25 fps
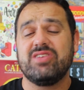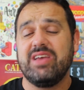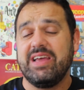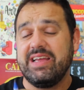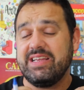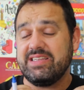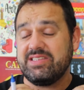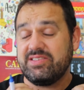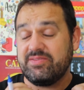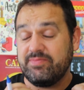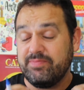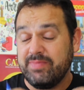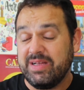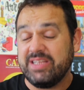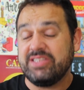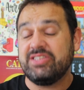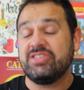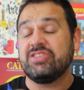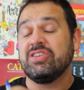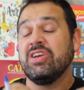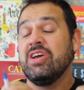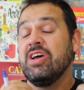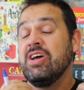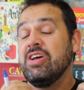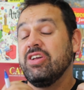as
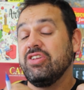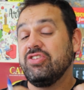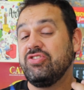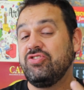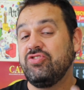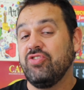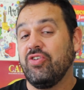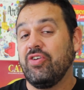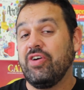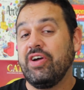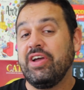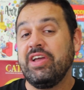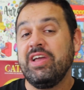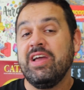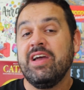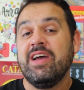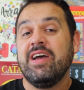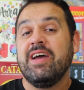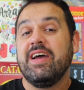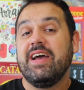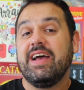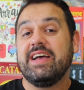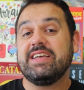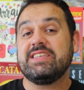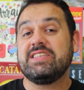much joy
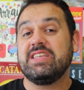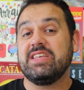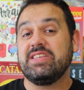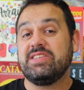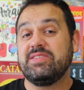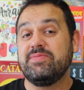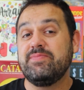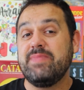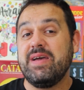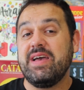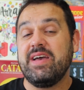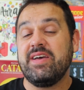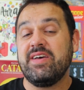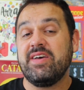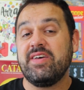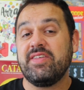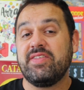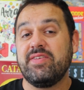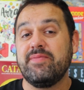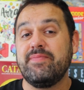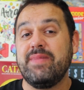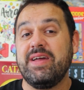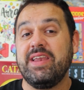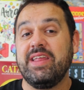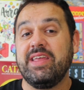as the
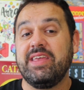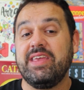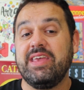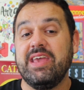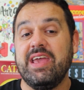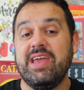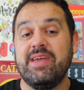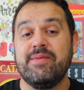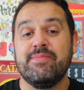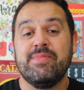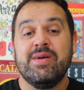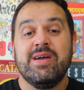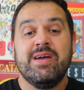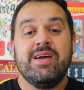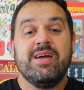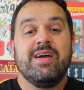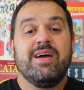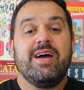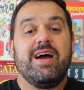thematic game.